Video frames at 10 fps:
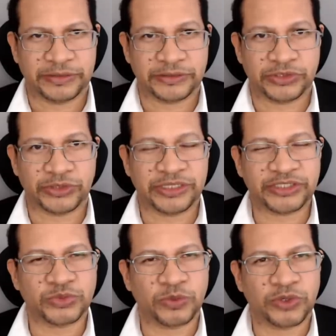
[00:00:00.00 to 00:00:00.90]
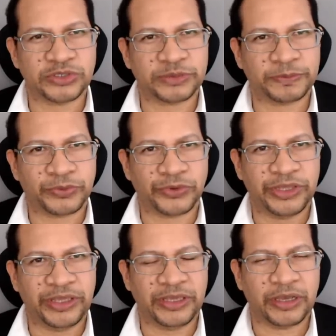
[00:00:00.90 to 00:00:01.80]
So this was
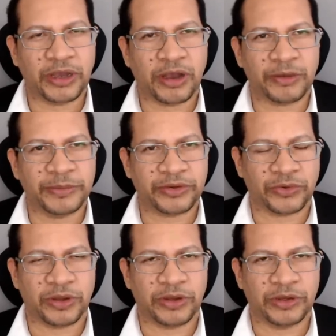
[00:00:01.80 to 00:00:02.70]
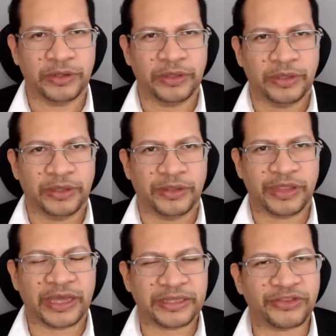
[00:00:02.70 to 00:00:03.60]
pre-Omicron
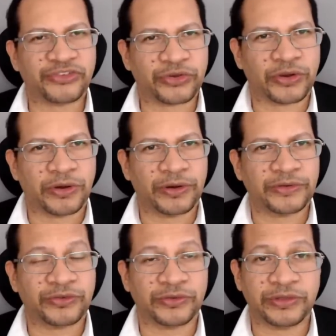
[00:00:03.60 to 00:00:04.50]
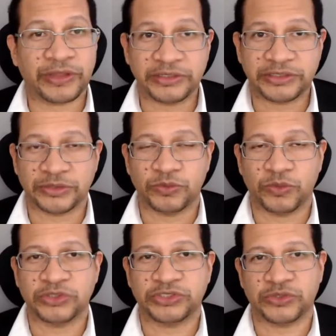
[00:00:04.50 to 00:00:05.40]
that this occurred. So Delta
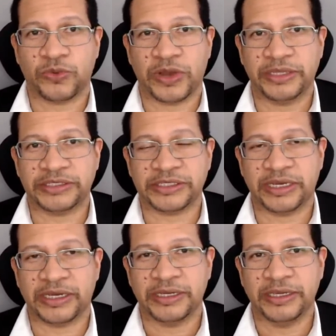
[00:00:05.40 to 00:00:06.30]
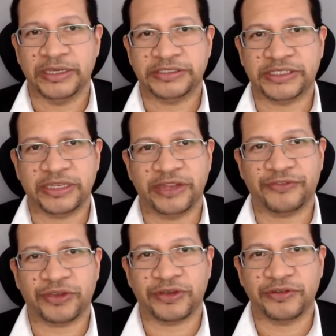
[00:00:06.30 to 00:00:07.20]
was quite a
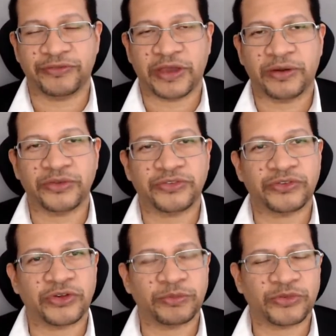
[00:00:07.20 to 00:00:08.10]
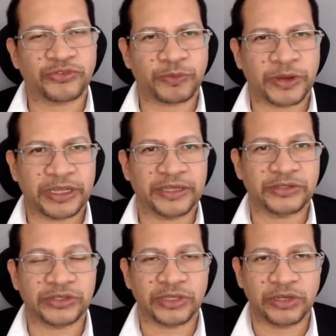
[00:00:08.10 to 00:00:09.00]
significant virus in terms of spreading
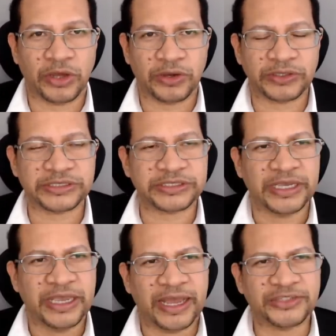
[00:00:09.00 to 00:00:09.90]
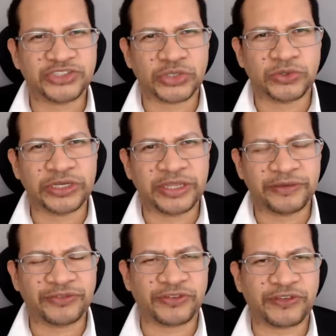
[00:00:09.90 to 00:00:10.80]
into the lungs. And so it
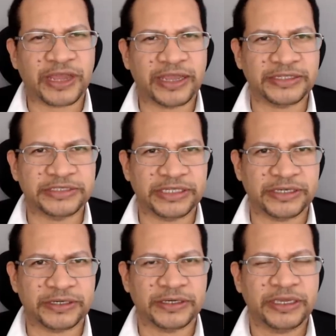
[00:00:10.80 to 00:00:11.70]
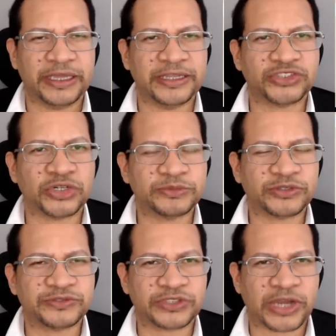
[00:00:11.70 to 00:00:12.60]
gives us an idea in terms
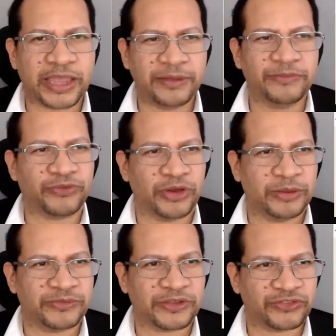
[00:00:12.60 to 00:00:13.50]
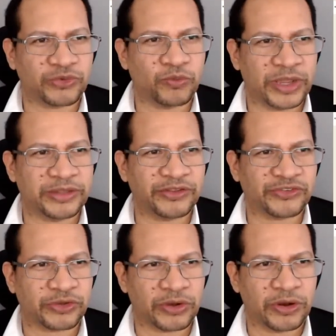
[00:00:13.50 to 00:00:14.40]
of time frames as to when
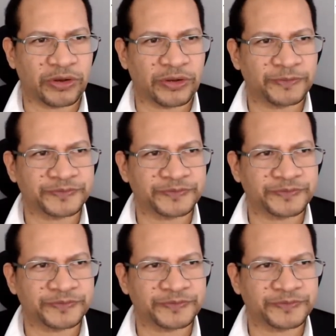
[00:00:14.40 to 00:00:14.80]
this occurred.